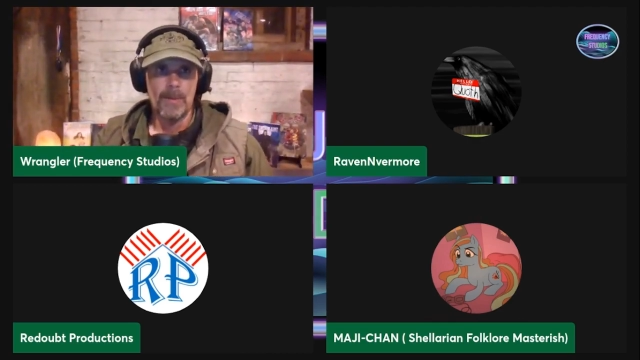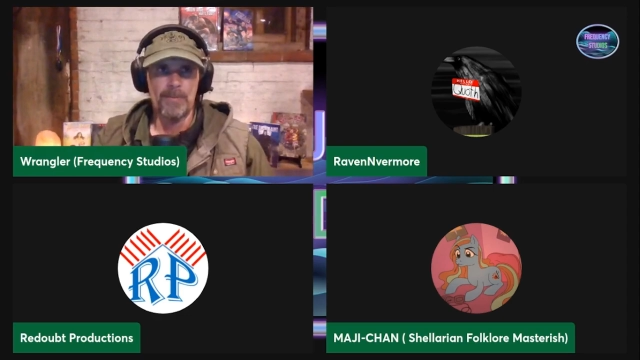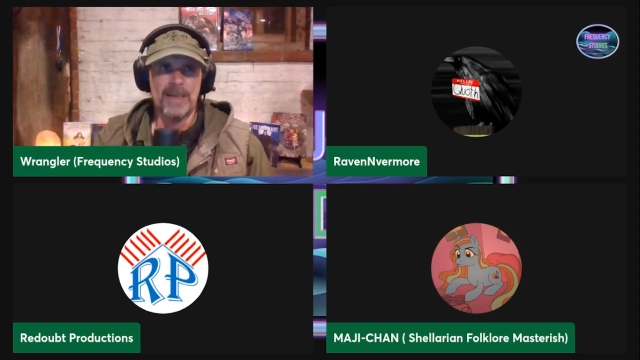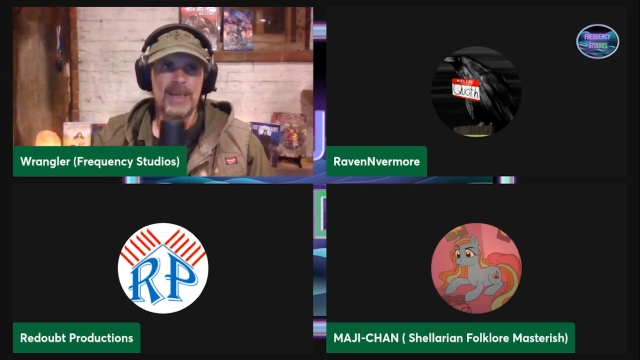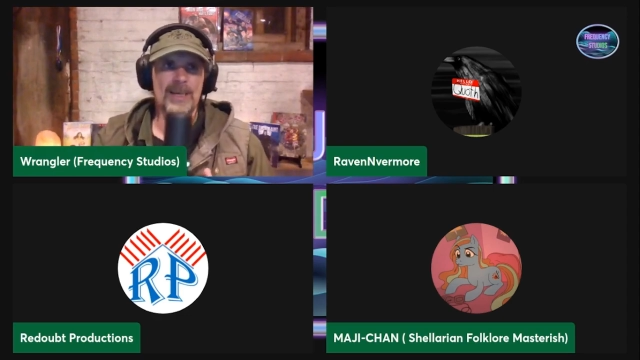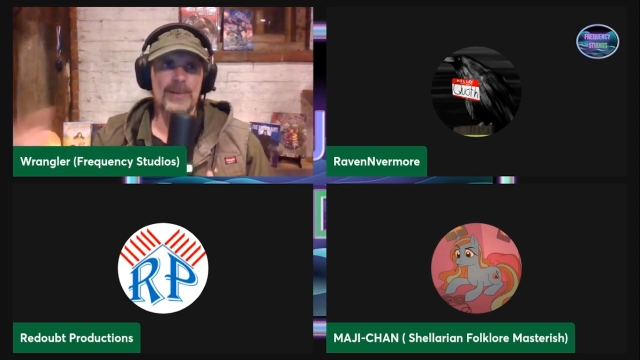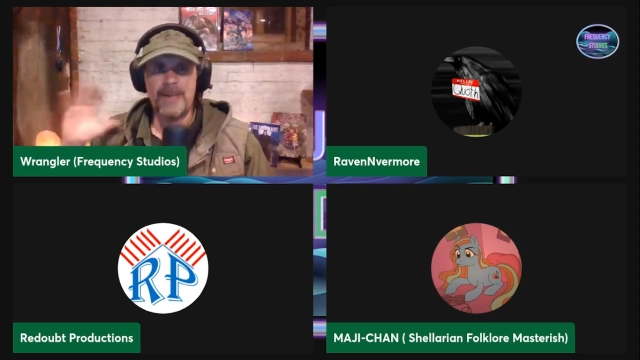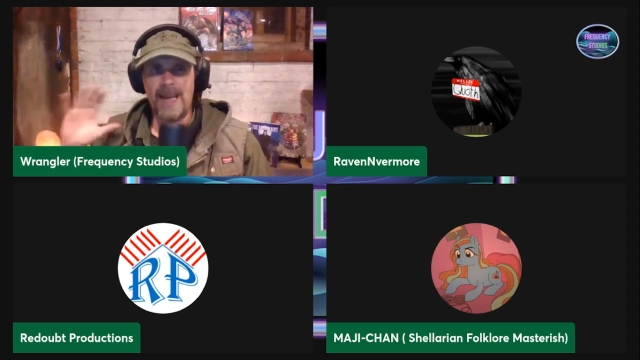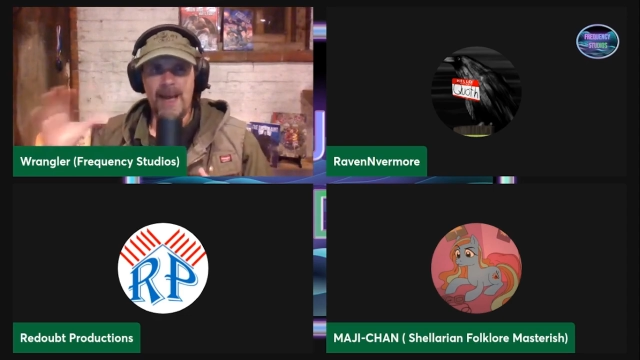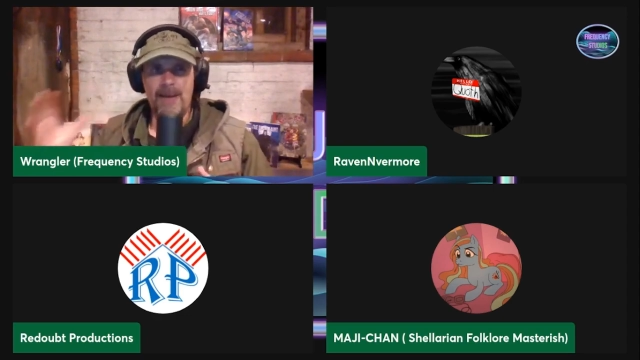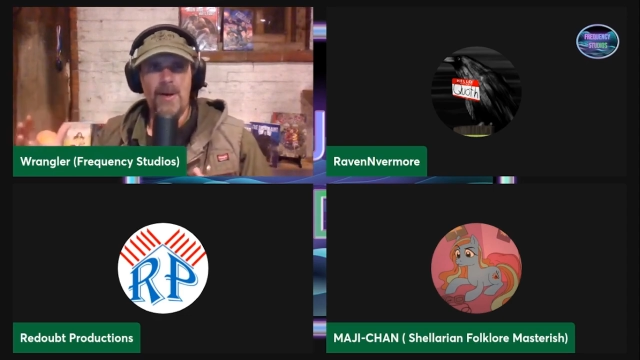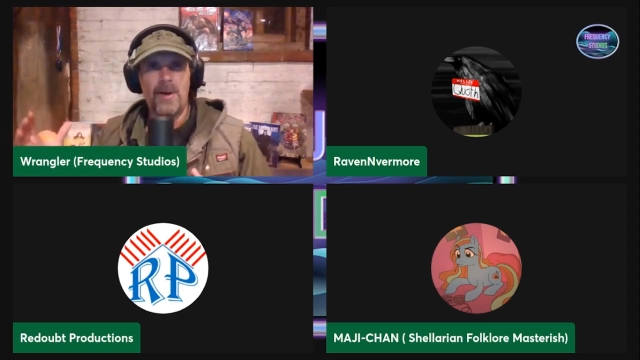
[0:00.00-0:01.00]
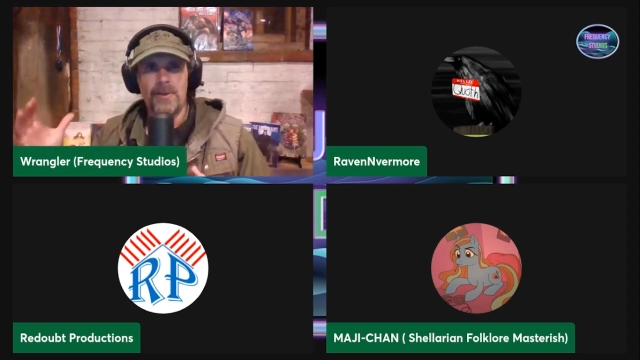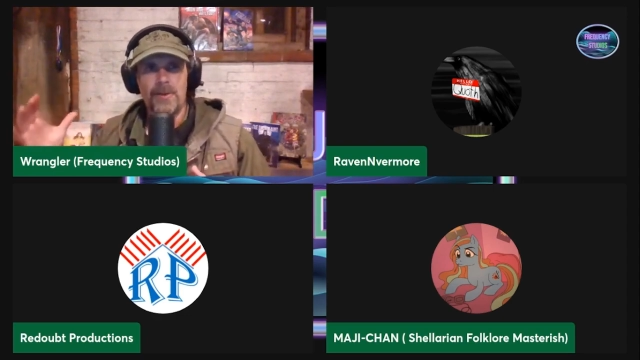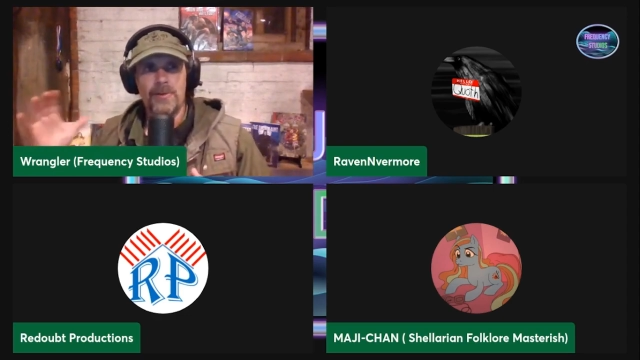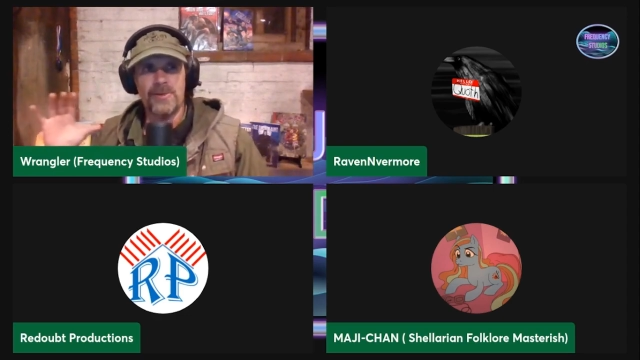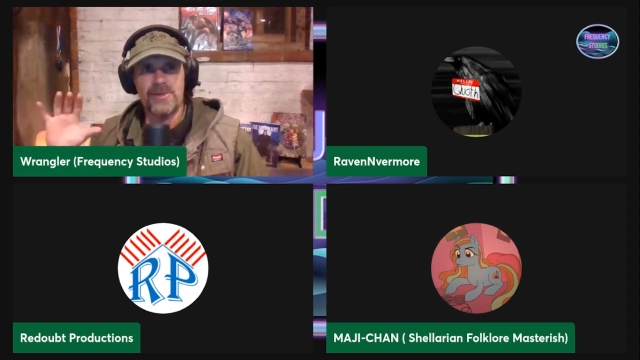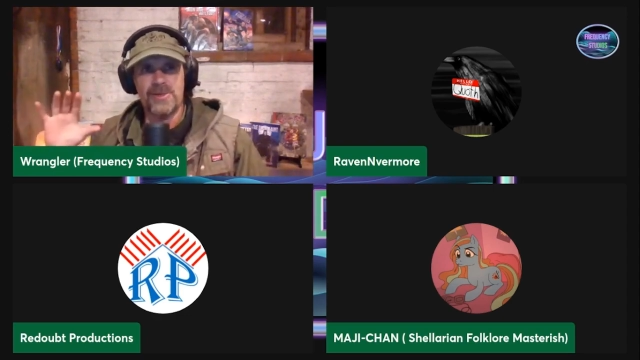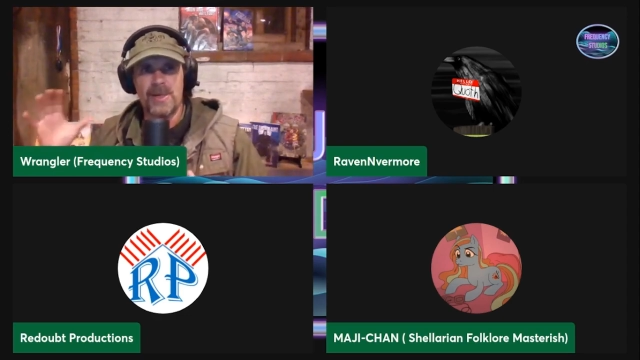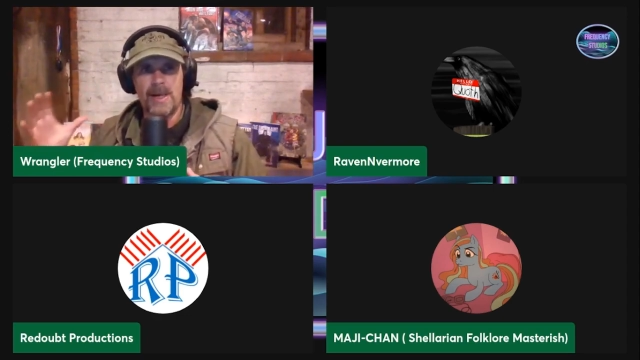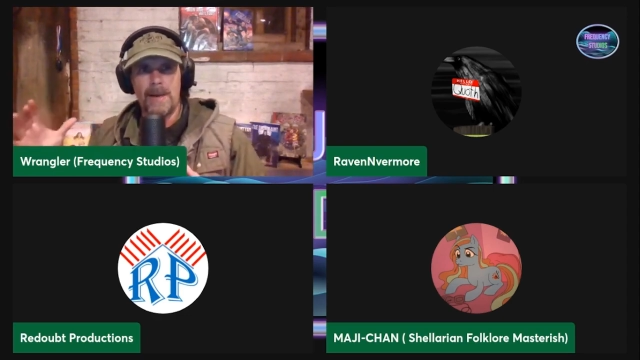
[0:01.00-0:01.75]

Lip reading: because we have all those